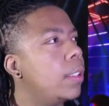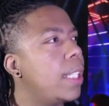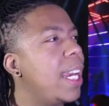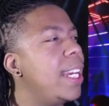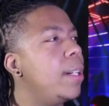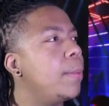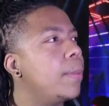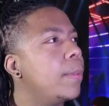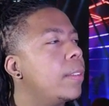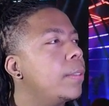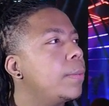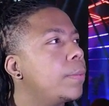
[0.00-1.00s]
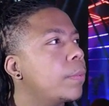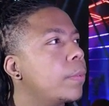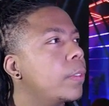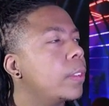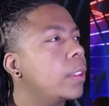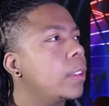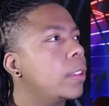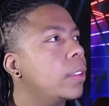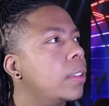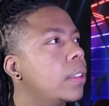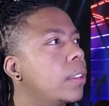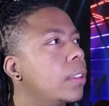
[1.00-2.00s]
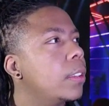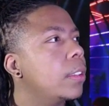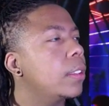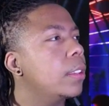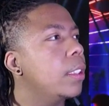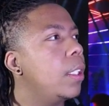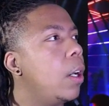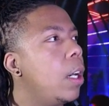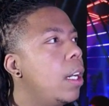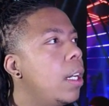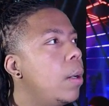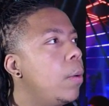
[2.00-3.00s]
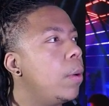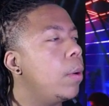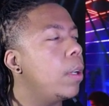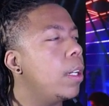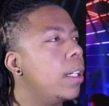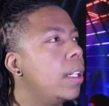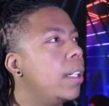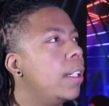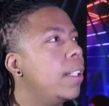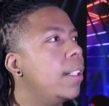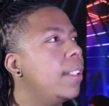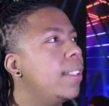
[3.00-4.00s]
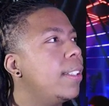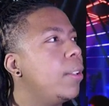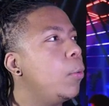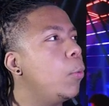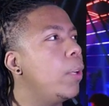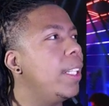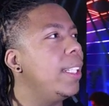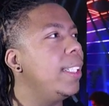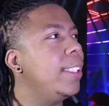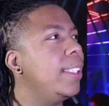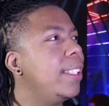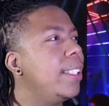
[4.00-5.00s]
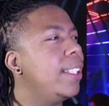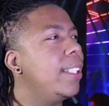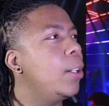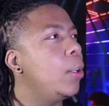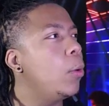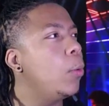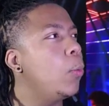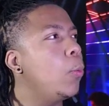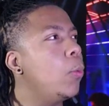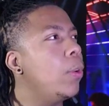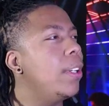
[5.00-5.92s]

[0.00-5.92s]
Oh, off sprays in there. Oh, Okay, Willie, yeah. See Tony, yeah.